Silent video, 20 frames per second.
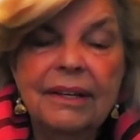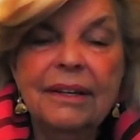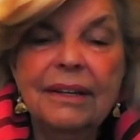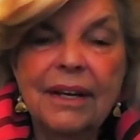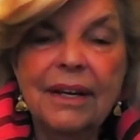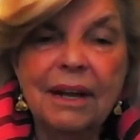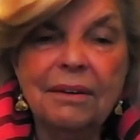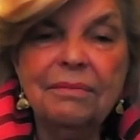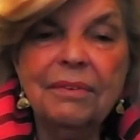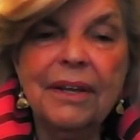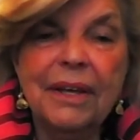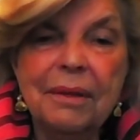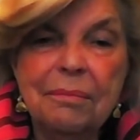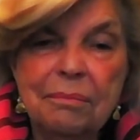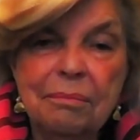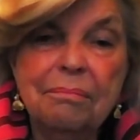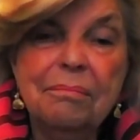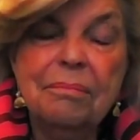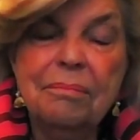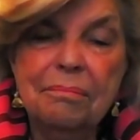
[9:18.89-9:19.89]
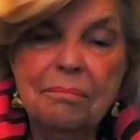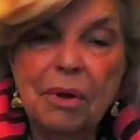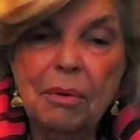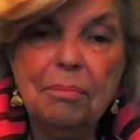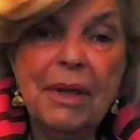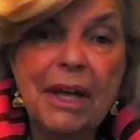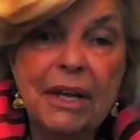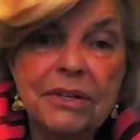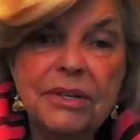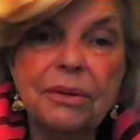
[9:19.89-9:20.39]
lovely
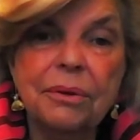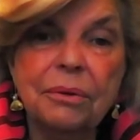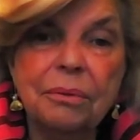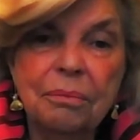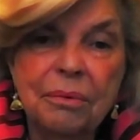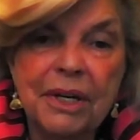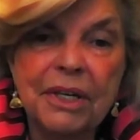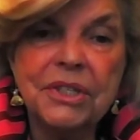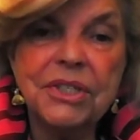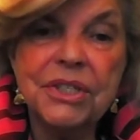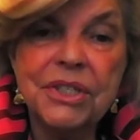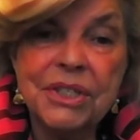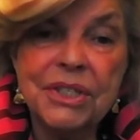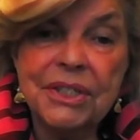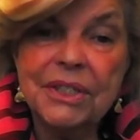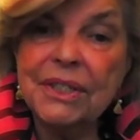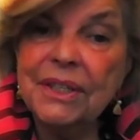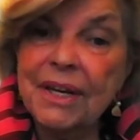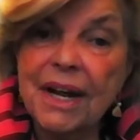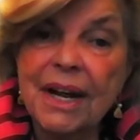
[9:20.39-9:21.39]
memento, which